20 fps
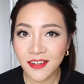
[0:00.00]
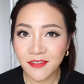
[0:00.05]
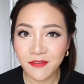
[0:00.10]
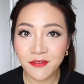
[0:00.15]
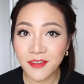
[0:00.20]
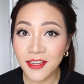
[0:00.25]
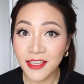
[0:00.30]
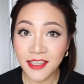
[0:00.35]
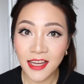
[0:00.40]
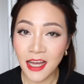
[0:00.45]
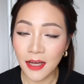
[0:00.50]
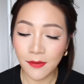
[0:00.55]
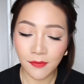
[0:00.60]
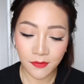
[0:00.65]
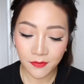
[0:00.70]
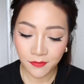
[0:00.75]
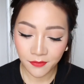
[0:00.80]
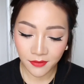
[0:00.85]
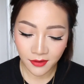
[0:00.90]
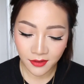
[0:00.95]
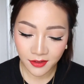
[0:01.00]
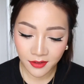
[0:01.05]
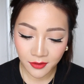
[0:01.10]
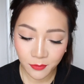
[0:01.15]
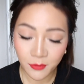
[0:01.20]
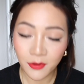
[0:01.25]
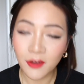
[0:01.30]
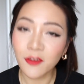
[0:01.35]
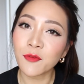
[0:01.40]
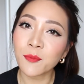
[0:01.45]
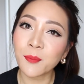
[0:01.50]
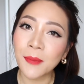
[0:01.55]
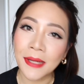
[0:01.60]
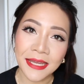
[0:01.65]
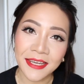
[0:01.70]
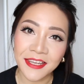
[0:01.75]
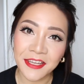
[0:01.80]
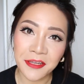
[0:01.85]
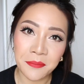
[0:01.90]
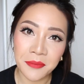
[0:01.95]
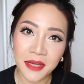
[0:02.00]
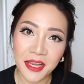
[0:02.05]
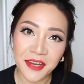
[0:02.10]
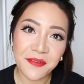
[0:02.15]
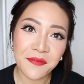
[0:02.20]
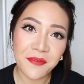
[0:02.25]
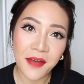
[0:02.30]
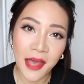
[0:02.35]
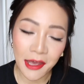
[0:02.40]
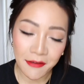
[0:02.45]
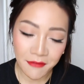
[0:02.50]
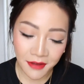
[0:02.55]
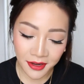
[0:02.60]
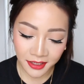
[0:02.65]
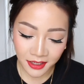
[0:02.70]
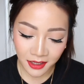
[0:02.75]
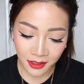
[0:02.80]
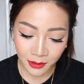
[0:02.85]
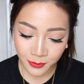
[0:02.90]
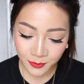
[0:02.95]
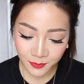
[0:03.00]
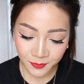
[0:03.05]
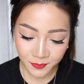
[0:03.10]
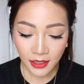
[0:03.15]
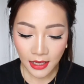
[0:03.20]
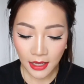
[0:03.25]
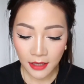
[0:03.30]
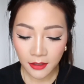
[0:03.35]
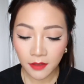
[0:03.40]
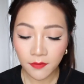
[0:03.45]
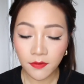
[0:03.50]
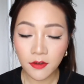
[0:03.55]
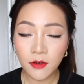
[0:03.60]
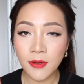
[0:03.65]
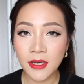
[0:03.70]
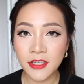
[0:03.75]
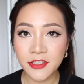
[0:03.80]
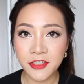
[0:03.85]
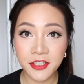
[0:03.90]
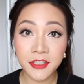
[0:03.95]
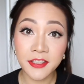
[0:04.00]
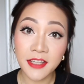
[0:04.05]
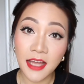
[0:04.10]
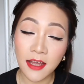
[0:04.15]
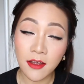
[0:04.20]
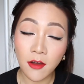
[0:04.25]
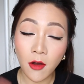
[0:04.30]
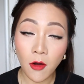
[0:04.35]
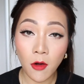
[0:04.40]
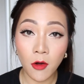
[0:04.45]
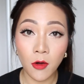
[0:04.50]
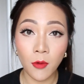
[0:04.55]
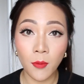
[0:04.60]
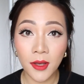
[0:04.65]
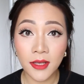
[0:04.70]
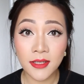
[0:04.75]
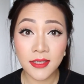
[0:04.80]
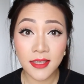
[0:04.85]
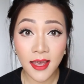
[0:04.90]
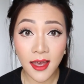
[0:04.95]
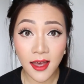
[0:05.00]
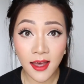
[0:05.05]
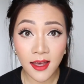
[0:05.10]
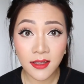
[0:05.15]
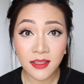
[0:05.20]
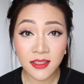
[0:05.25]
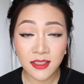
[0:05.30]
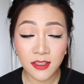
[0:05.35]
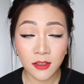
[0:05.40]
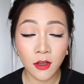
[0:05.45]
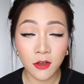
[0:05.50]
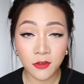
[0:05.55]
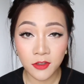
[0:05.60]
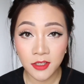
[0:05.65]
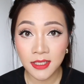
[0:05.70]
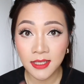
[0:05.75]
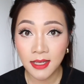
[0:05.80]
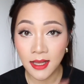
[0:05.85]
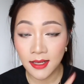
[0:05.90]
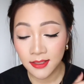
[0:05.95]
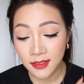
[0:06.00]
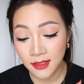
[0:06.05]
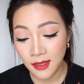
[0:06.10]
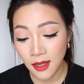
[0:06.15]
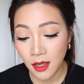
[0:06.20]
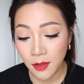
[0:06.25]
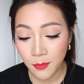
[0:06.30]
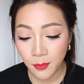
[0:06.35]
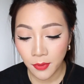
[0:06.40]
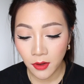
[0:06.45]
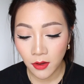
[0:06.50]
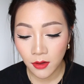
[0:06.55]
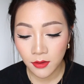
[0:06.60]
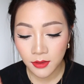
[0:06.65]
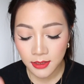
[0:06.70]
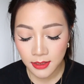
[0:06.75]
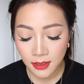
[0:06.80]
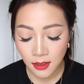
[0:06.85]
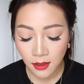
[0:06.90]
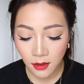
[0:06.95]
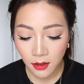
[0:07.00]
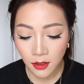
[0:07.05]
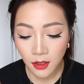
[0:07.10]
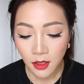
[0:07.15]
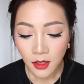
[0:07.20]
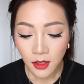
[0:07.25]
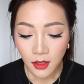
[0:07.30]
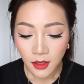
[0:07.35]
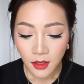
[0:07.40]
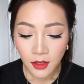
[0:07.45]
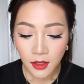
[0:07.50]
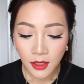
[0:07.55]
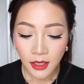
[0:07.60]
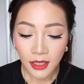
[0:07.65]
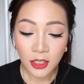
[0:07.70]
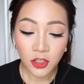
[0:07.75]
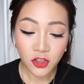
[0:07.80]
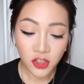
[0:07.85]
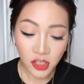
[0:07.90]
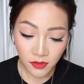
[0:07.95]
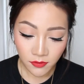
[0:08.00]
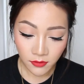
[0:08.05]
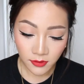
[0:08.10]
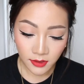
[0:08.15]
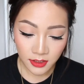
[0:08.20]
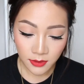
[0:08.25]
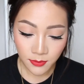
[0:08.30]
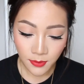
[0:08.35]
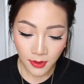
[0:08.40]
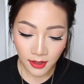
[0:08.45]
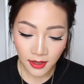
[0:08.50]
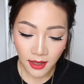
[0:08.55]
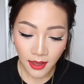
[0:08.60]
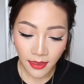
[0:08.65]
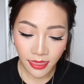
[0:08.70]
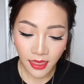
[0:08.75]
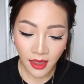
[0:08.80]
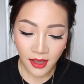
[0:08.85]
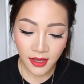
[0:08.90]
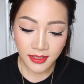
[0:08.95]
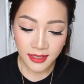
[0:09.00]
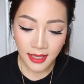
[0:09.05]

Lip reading: really having fun with medium length hair right now. Okay, another question that I always get asked, not just last night but also in general as well, and that